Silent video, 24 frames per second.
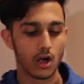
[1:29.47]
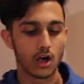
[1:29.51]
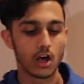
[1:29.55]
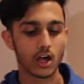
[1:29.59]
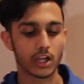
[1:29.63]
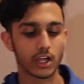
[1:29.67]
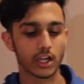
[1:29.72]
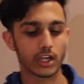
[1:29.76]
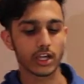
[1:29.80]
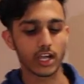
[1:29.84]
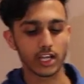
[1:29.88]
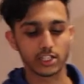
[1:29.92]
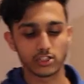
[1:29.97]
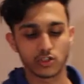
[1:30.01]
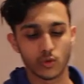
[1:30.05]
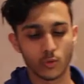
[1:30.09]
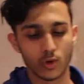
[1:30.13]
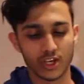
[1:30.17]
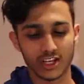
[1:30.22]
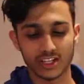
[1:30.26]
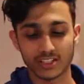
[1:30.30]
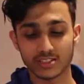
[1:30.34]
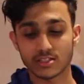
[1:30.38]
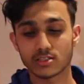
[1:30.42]
Okay guys, so
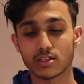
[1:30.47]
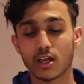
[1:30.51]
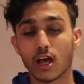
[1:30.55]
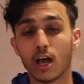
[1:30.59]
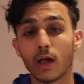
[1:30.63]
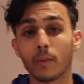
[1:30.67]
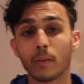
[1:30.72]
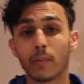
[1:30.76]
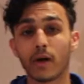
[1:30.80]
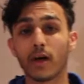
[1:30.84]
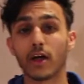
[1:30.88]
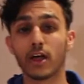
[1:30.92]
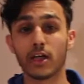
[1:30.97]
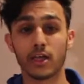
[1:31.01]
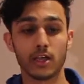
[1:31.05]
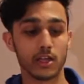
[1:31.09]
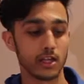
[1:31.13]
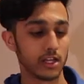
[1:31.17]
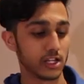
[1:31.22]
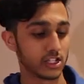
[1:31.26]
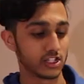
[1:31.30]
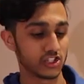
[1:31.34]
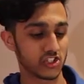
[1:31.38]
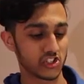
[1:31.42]
we're gonna start by
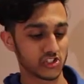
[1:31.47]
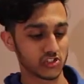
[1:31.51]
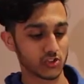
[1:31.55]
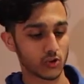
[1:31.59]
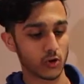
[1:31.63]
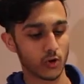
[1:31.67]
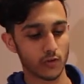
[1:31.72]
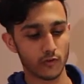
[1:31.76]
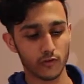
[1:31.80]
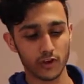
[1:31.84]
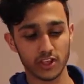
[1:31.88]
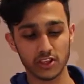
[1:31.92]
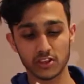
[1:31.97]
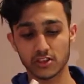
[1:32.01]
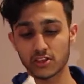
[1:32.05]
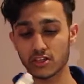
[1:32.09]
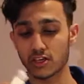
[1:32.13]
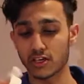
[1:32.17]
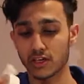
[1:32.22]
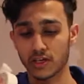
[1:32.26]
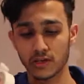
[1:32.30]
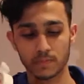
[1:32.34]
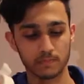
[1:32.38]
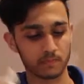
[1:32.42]
just covering
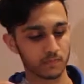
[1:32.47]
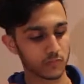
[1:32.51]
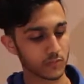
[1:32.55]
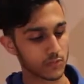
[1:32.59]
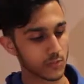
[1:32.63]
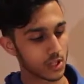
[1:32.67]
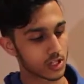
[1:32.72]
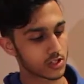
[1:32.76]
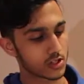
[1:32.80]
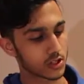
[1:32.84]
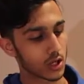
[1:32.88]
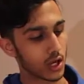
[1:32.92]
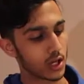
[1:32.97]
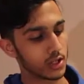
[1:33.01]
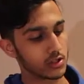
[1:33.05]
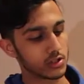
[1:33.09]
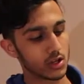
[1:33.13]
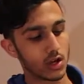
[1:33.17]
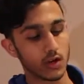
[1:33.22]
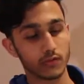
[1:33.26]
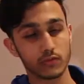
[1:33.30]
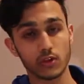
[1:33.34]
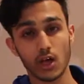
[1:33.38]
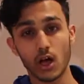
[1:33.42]
the sides
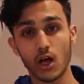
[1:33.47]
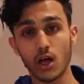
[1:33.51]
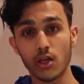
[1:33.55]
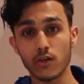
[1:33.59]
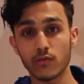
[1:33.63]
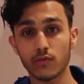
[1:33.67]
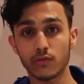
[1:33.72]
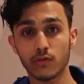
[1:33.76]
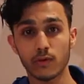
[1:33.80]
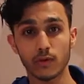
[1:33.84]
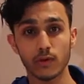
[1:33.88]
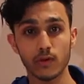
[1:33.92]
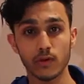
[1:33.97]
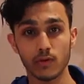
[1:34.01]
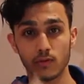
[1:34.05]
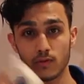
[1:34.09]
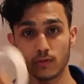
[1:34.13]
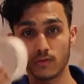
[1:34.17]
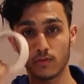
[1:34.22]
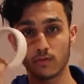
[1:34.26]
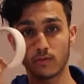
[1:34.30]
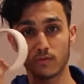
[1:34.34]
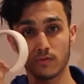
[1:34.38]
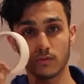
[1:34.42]
of the iPhone
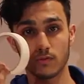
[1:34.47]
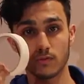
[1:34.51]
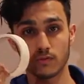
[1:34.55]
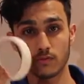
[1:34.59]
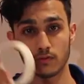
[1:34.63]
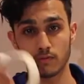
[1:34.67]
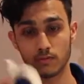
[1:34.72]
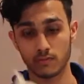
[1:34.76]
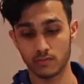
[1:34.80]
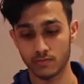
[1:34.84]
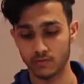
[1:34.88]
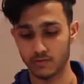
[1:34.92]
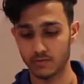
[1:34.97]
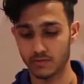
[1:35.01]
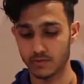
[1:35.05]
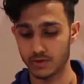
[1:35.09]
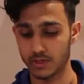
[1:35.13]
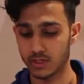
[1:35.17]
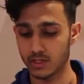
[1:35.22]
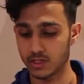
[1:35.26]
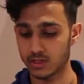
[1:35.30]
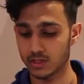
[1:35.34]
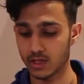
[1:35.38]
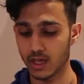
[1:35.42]

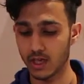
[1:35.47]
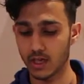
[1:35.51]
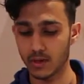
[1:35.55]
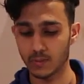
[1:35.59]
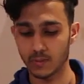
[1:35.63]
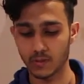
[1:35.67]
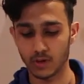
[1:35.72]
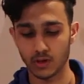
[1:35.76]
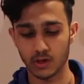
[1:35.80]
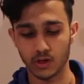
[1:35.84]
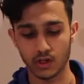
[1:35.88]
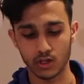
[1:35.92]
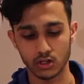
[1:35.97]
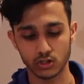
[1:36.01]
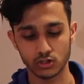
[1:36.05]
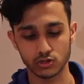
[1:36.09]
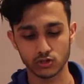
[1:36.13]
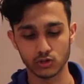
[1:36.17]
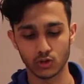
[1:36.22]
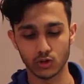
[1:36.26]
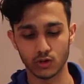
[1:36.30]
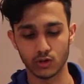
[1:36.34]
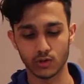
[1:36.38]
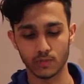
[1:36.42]
with the tape.
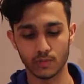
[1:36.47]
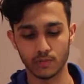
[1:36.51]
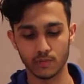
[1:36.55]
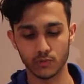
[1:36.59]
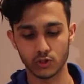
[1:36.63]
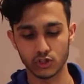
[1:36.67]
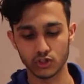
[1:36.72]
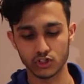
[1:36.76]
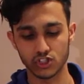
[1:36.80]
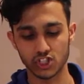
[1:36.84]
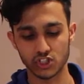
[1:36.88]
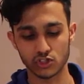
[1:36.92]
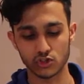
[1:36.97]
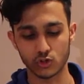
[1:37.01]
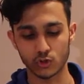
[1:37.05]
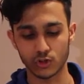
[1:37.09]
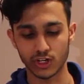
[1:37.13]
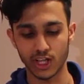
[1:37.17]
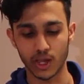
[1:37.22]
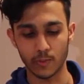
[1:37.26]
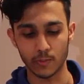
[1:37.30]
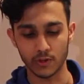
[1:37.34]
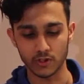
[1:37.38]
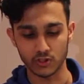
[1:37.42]
So you just don't
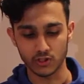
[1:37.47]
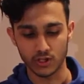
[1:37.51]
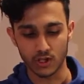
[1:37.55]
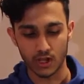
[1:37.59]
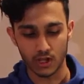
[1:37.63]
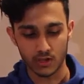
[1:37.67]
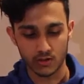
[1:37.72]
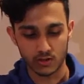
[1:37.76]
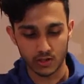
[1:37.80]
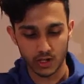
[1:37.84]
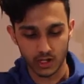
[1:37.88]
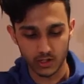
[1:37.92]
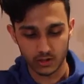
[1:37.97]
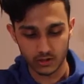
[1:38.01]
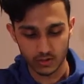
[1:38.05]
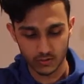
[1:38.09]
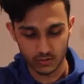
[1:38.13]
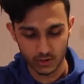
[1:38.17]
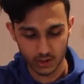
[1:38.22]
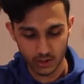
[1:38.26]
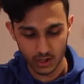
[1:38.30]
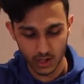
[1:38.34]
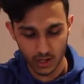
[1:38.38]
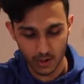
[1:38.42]
damage the sides of
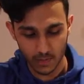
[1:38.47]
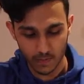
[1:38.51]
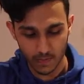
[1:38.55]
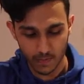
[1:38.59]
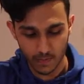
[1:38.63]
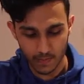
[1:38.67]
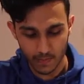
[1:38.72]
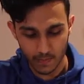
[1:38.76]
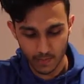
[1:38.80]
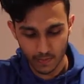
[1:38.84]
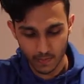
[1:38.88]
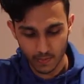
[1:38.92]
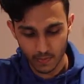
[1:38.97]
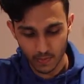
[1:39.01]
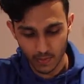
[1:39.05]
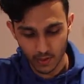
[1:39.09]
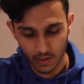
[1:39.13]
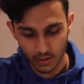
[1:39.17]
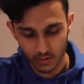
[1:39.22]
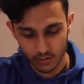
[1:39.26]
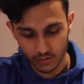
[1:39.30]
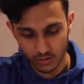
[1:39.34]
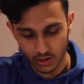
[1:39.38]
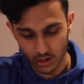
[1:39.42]
the tape.
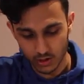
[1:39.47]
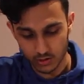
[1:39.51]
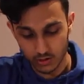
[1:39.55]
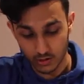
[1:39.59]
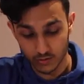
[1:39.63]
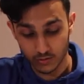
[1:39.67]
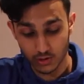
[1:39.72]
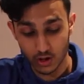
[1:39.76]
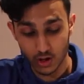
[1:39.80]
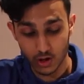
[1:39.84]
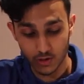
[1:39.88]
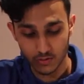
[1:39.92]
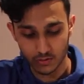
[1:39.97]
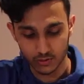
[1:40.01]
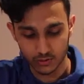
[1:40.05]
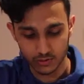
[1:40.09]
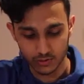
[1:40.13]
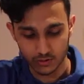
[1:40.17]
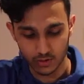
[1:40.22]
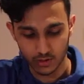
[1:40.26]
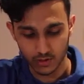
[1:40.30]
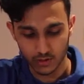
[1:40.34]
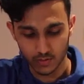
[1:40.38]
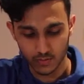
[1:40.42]
Sides of the iPhone,
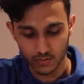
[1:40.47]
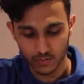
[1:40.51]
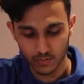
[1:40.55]
sorry.